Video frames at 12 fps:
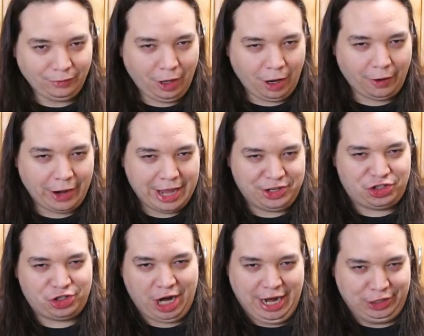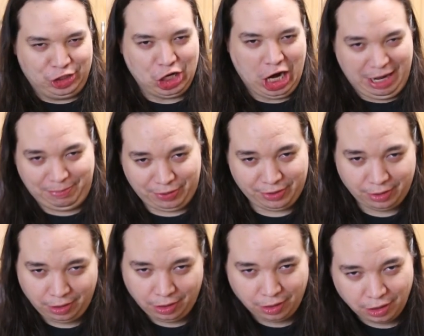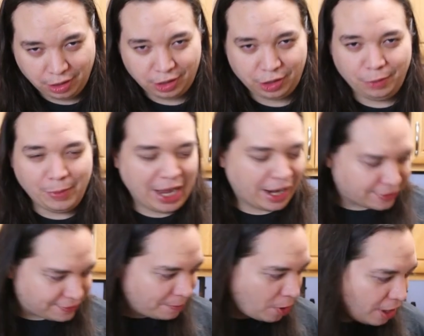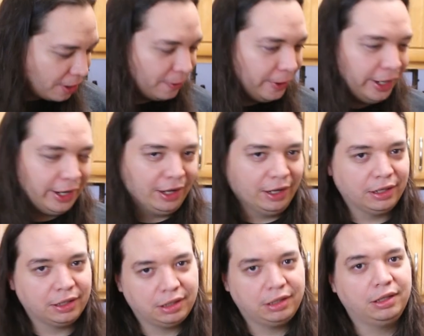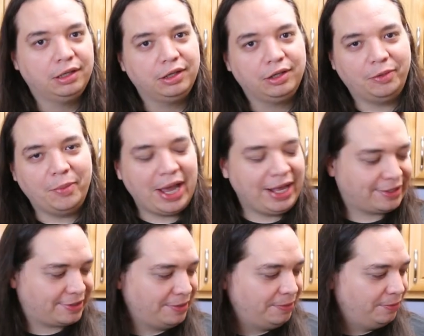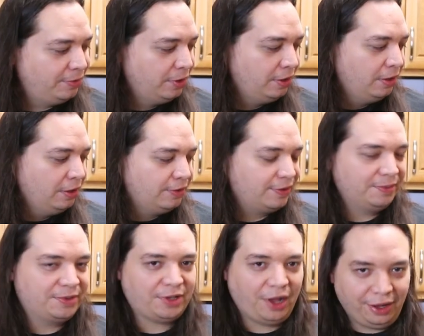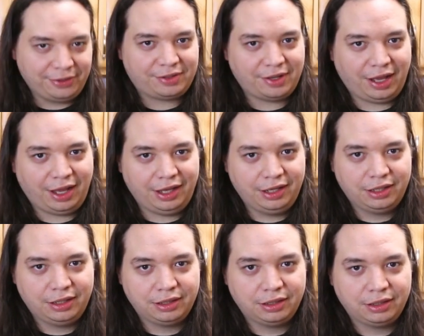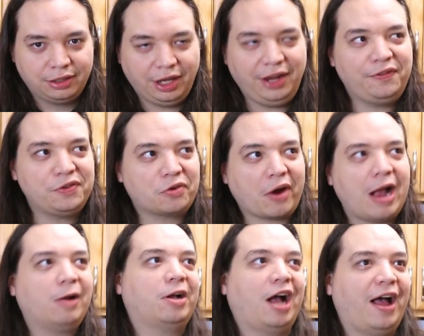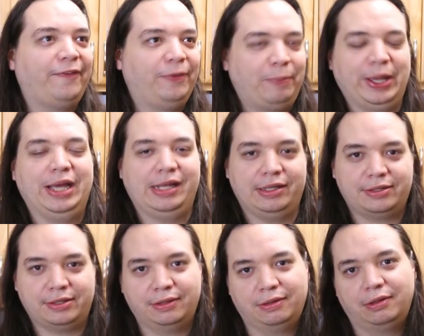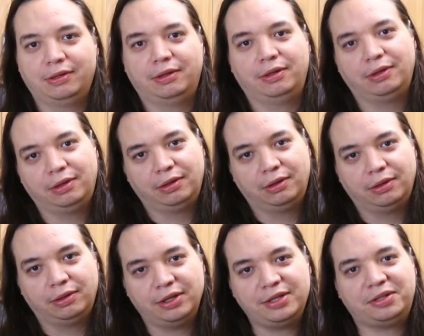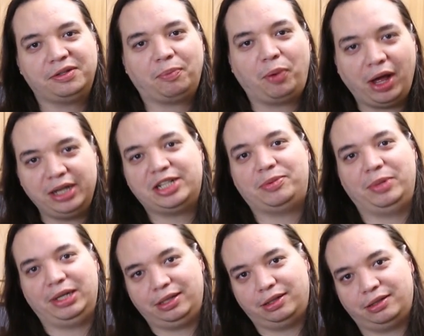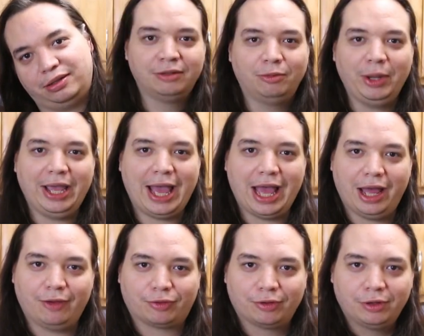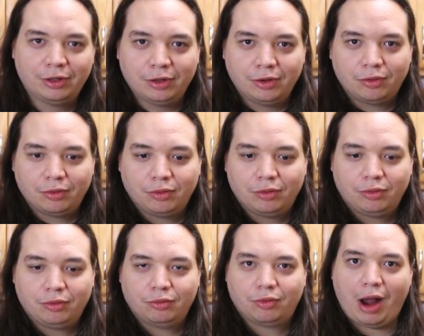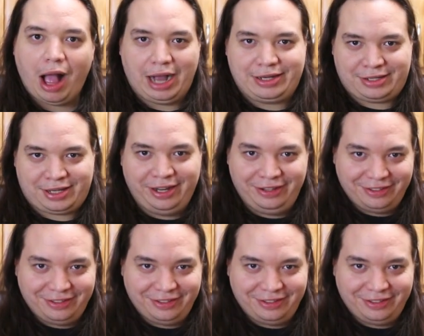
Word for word: All right, Crank Chop. You made us a margarita. You made some, some salsa. You even ground coffee beans. This is your punishment. We have rocks.